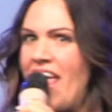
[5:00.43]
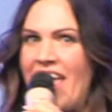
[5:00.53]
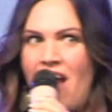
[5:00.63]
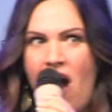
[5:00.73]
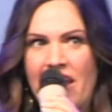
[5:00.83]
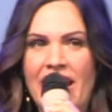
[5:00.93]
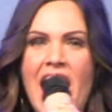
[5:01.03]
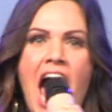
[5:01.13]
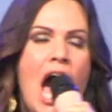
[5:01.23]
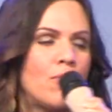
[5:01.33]
in on it.
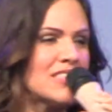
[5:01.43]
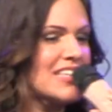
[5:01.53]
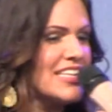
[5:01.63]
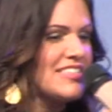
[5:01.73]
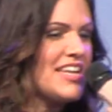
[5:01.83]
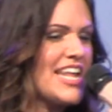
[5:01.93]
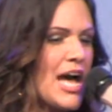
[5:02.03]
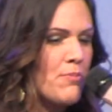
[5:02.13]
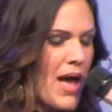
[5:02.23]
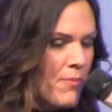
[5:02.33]
I was listening,
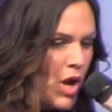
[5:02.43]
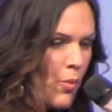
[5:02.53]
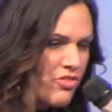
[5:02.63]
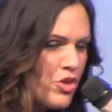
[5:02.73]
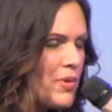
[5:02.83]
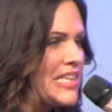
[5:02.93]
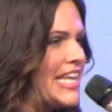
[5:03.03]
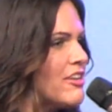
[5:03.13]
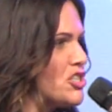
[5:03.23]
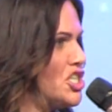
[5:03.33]
I'm, I'm going through a
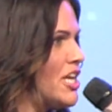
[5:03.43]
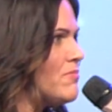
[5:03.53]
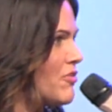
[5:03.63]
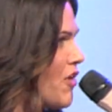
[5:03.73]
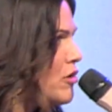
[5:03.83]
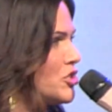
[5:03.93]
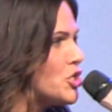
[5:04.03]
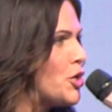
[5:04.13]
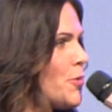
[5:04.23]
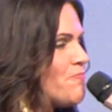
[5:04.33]
leadership
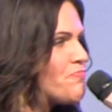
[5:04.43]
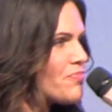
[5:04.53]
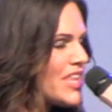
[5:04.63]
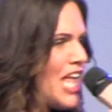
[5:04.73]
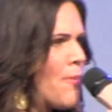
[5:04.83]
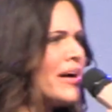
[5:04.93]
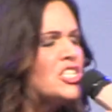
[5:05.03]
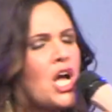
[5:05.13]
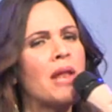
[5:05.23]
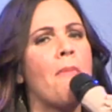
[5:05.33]
devotional by
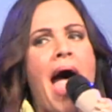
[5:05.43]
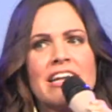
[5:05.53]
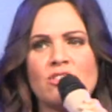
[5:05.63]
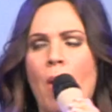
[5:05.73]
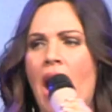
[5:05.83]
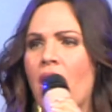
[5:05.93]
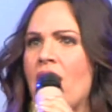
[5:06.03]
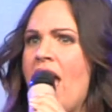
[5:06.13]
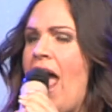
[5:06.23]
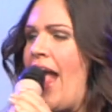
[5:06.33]
John Maxwell,
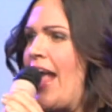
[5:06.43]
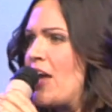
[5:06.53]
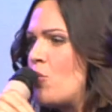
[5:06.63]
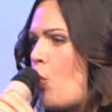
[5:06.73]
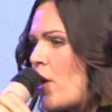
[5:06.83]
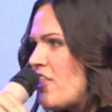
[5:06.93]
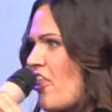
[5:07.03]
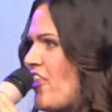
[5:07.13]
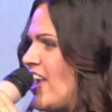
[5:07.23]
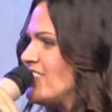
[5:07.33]
and one of
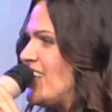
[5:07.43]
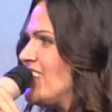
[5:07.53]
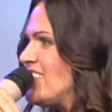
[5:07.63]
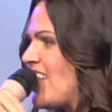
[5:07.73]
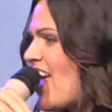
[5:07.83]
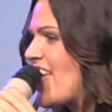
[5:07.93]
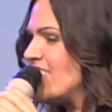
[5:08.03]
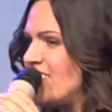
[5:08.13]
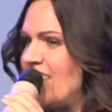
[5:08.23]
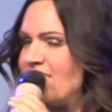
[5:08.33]
the things he
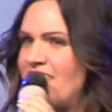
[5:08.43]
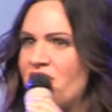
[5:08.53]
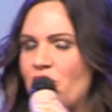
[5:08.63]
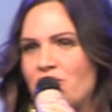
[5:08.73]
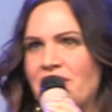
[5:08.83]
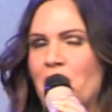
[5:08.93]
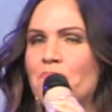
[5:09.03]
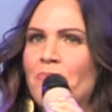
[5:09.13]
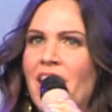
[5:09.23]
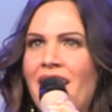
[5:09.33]
says, he said, there's a,
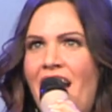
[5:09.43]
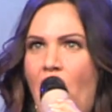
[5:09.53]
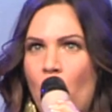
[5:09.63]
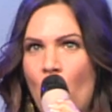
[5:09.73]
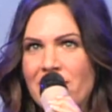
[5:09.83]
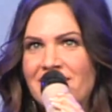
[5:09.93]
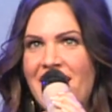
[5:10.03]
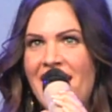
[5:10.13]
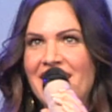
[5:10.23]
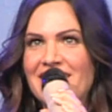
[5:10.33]
I want to
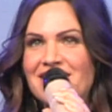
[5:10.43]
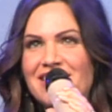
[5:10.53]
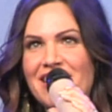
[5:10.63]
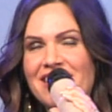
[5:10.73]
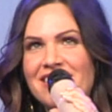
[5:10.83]
say it's,